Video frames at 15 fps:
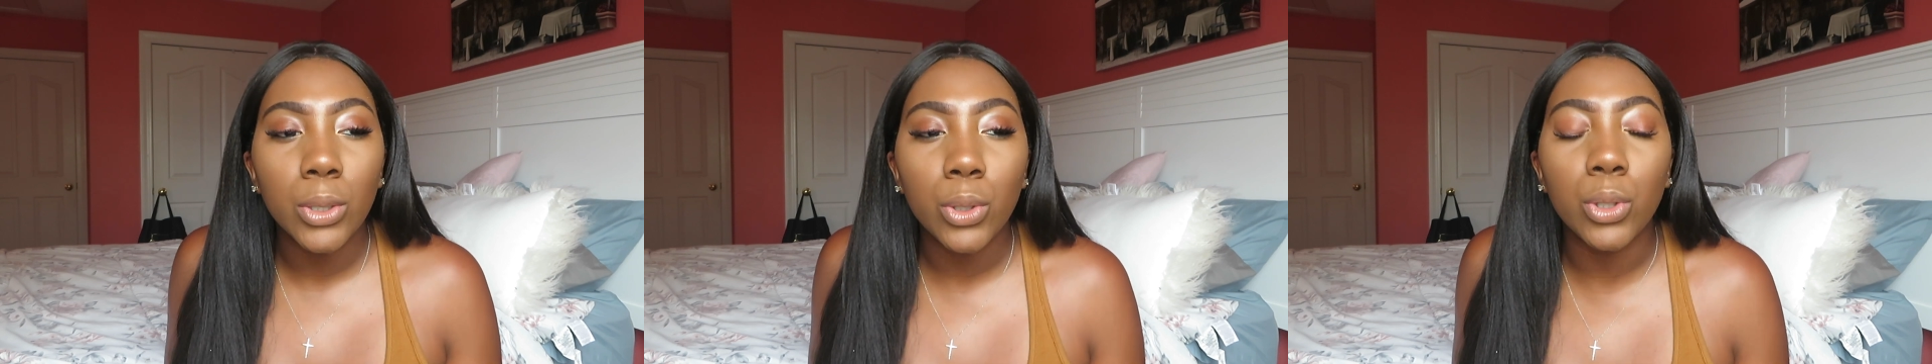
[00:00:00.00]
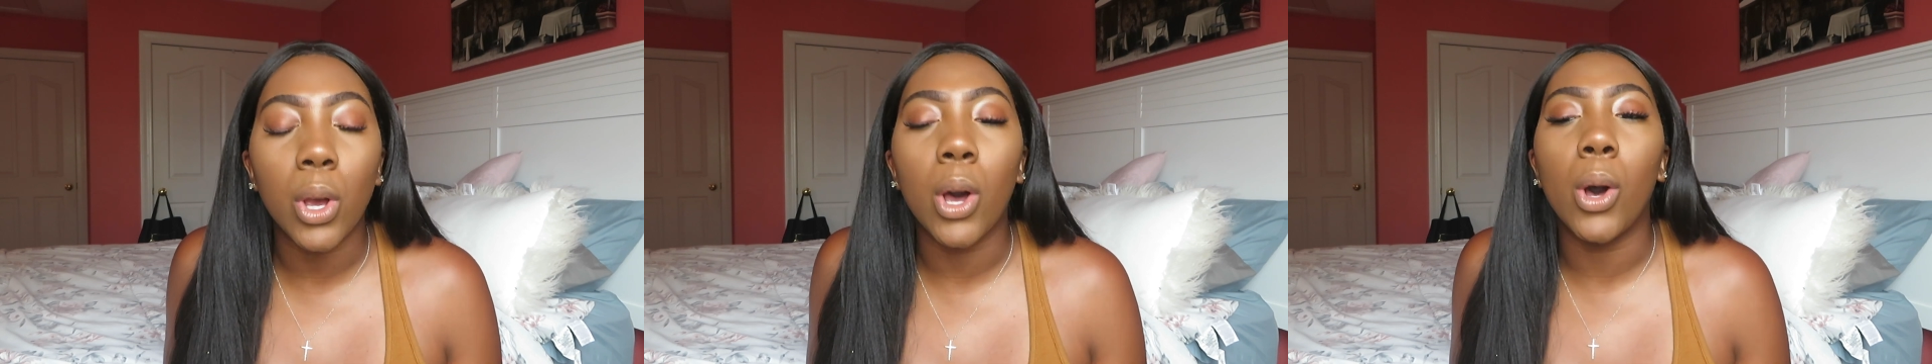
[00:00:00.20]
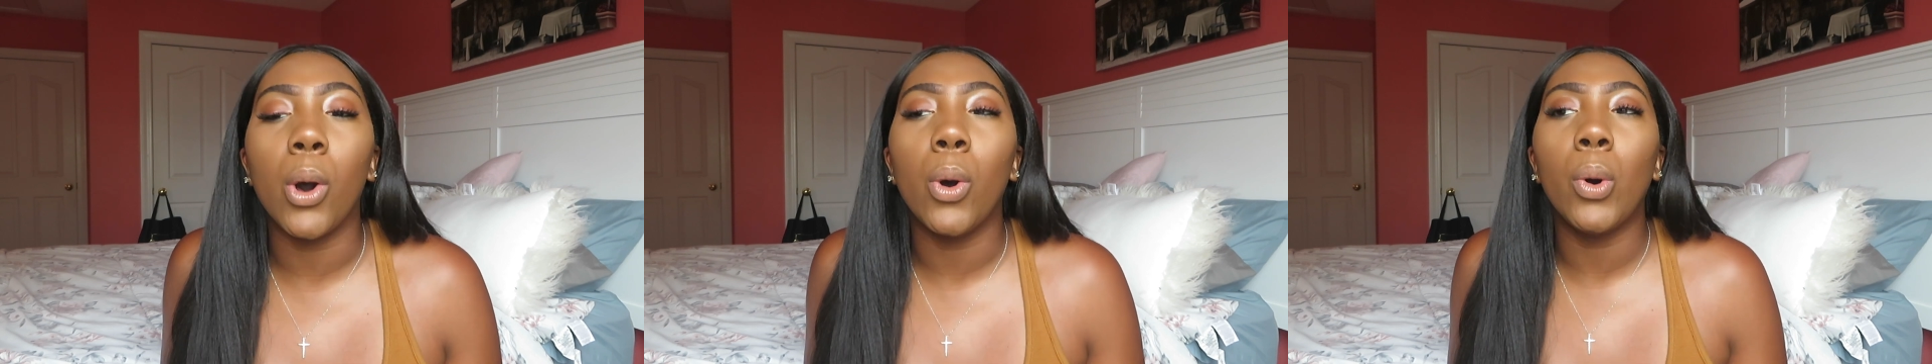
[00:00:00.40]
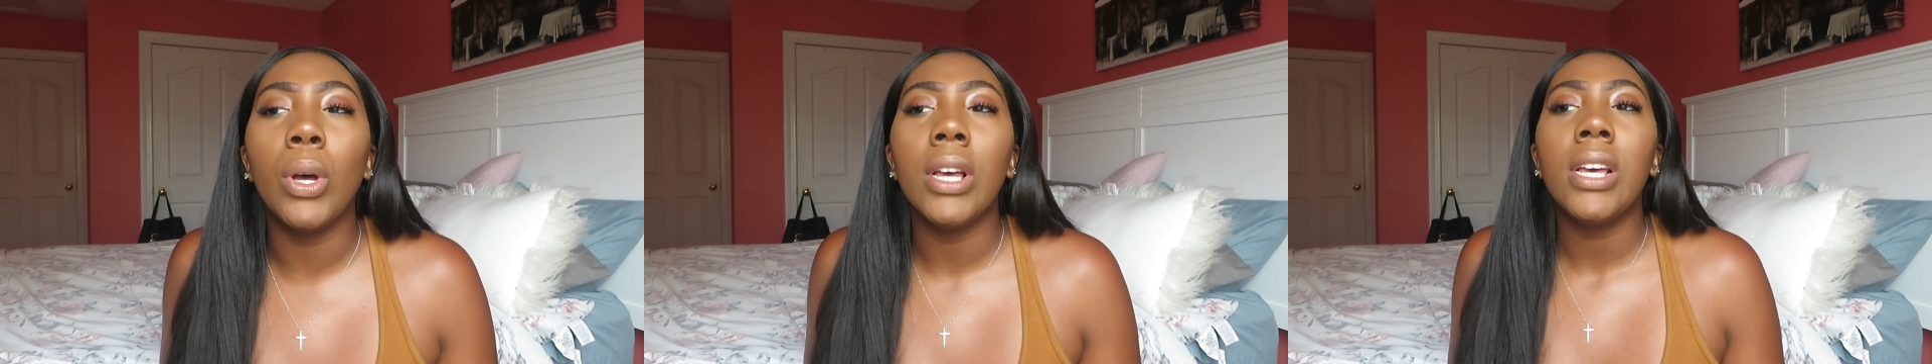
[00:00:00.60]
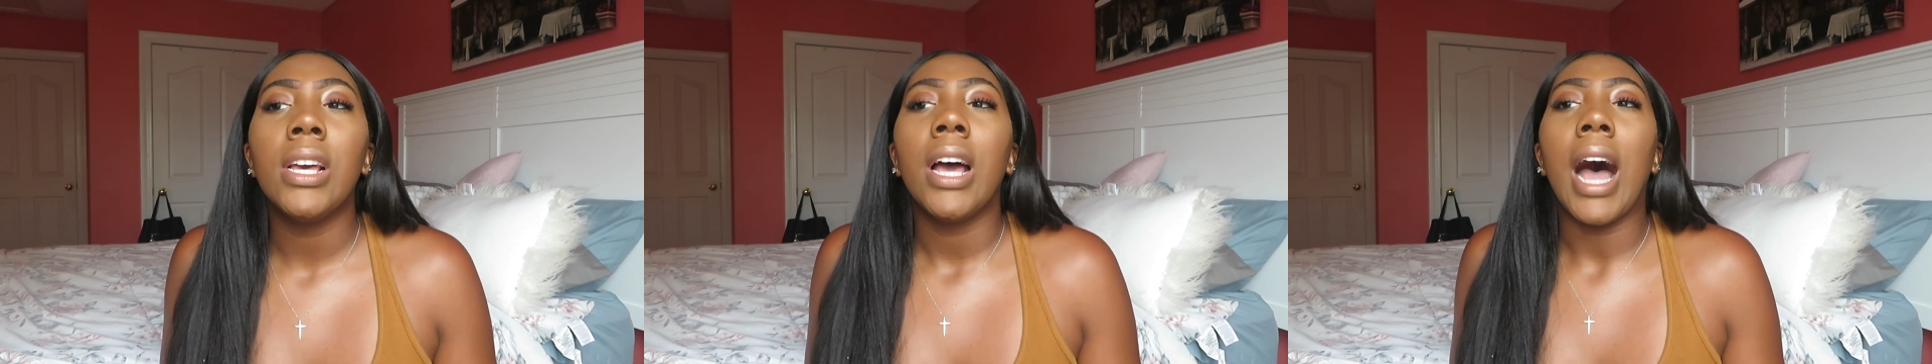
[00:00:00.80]

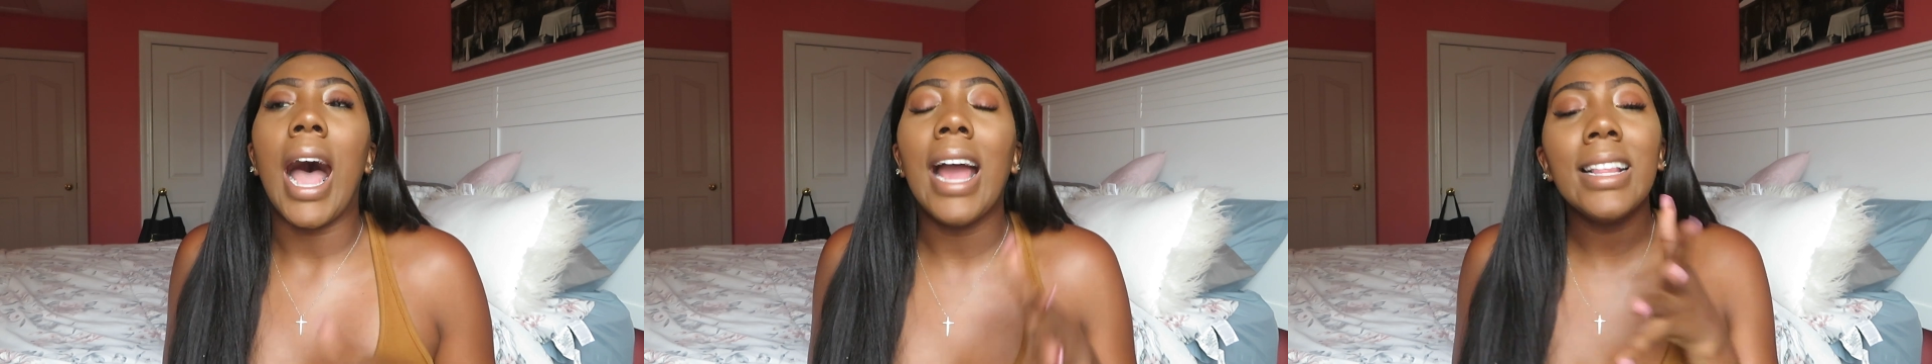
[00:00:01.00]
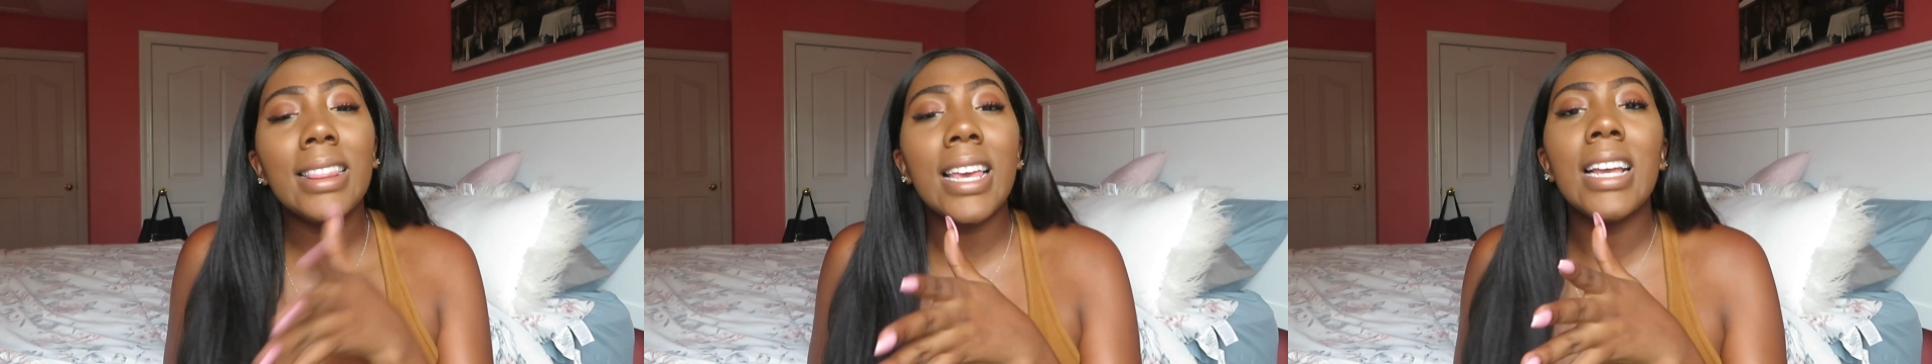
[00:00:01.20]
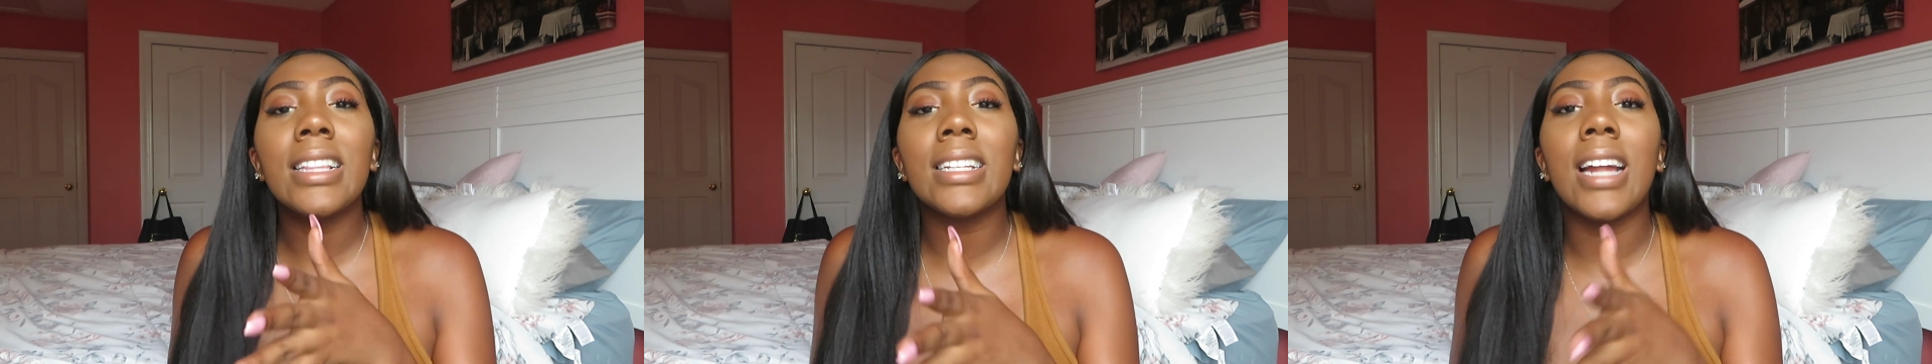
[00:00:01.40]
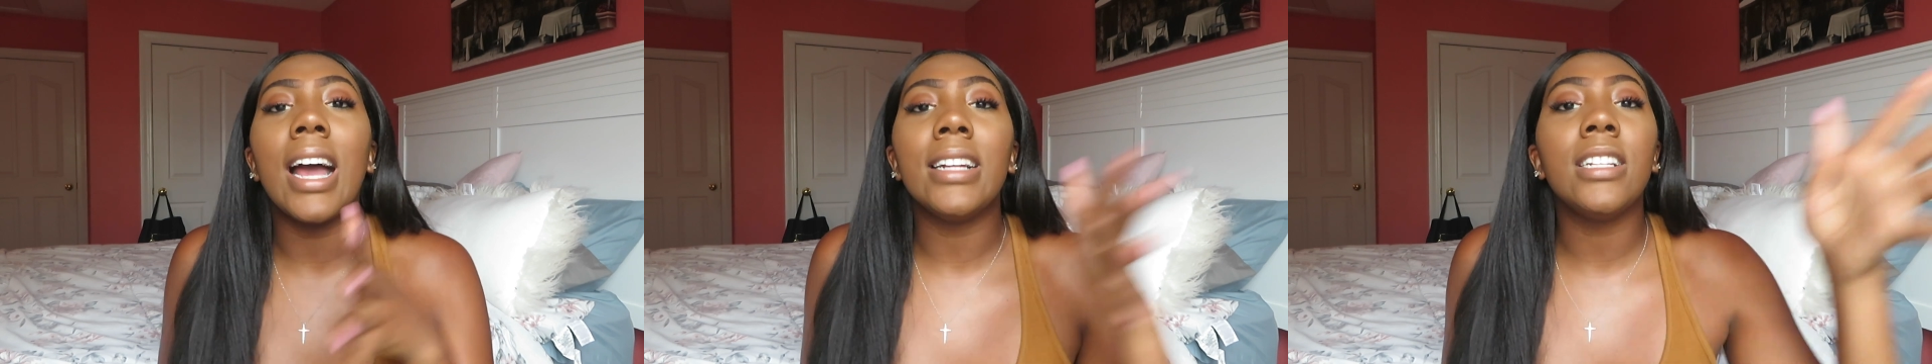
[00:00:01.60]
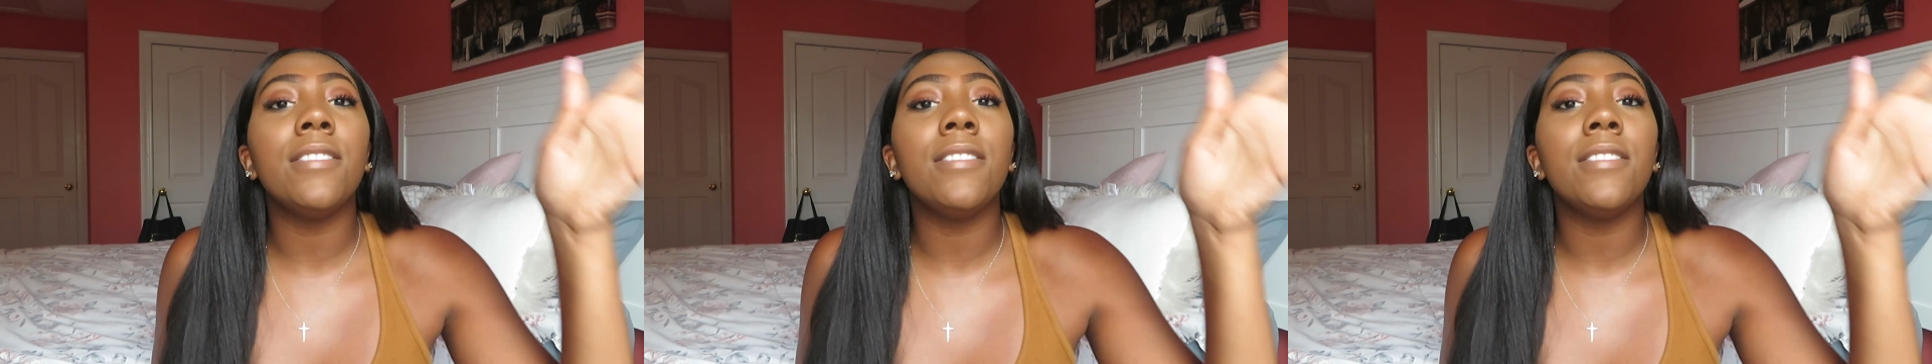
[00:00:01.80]
So I think that I